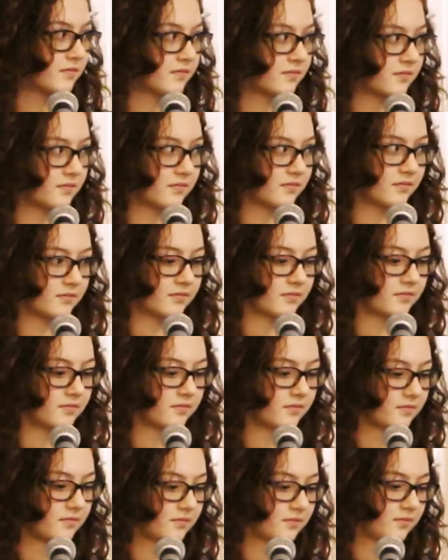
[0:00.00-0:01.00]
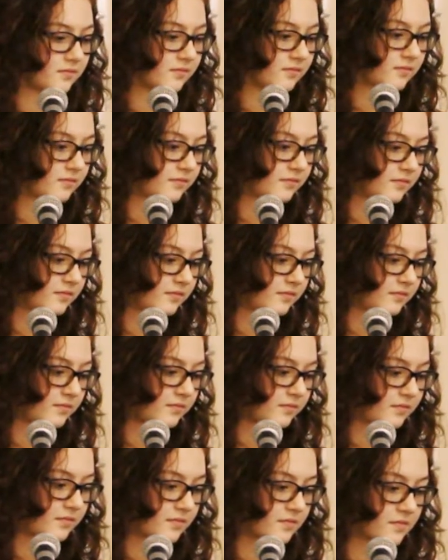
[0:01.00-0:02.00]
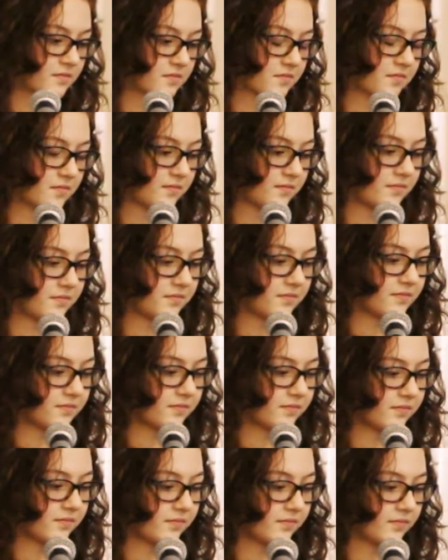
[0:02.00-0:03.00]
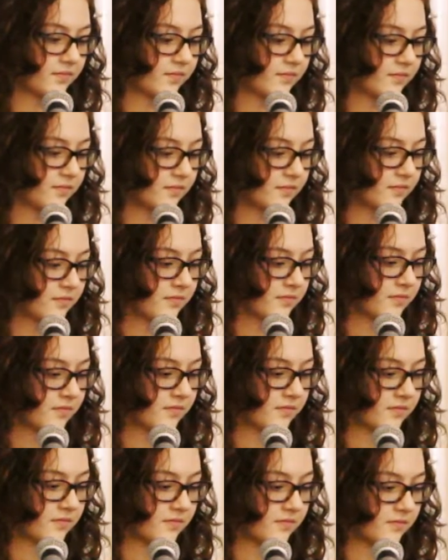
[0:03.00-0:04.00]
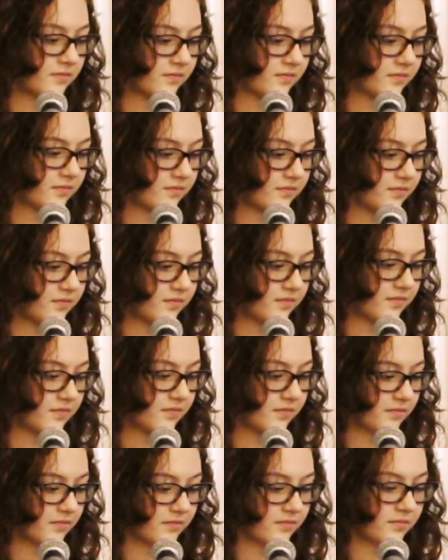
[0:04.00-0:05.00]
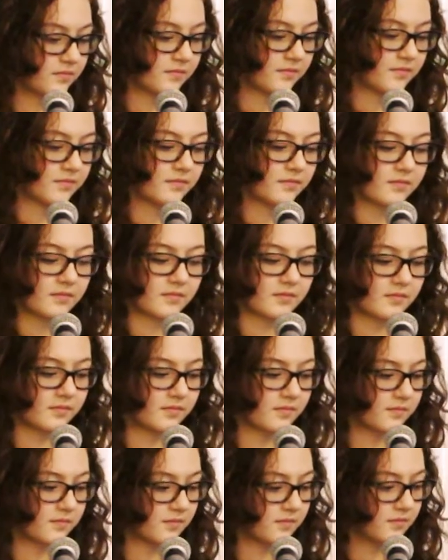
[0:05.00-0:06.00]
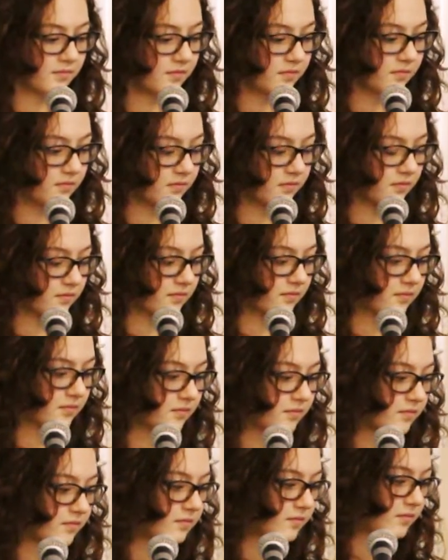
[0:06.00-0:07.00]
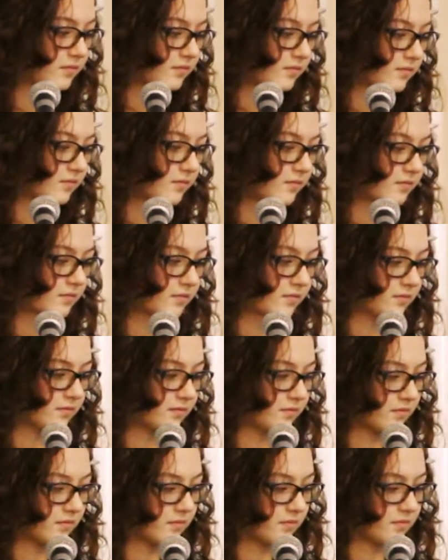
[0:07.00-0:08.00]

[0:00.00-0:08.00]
This person isn't speaking.